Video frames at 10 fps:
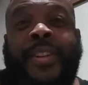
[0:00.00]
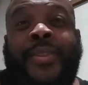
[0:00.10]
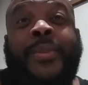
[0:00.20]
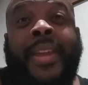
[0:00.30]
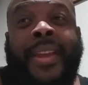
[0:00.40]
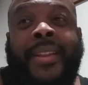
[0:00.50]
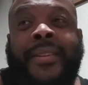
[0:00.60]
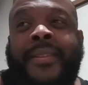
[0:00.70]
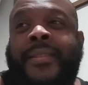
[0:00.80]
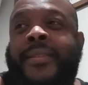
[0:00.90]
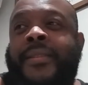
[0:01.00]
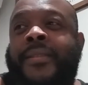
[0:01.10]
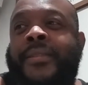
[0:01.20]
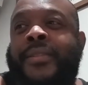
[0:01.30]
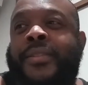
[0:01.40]
video to the end
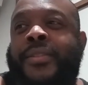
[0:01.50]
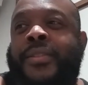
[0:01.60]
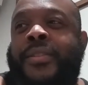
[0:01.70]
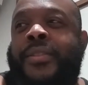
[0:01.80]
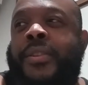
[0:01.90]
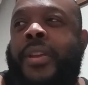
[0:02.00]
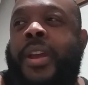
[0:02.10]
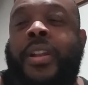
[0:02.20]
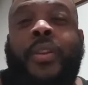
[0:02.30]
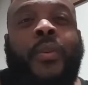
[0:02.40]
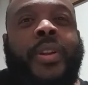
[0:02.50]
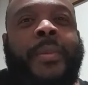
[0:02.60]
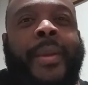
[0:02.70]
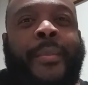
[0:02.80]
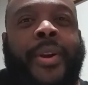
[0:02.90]
and you want to
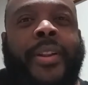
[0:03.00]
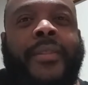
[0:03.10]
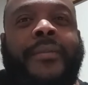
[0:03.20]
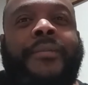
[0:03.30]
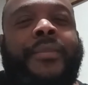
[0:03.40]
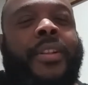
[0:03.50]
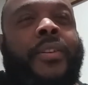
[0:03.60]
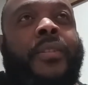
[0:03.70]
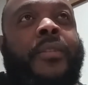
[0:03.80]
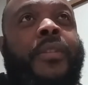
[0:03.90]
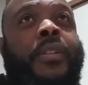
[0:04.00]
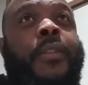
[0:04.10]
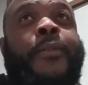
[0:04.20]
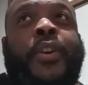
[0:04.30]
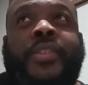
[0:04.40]
be a part, you know,
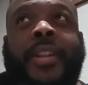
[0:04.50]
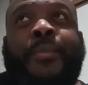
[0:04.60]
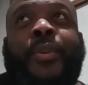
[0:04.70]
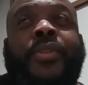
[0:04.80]
the first 10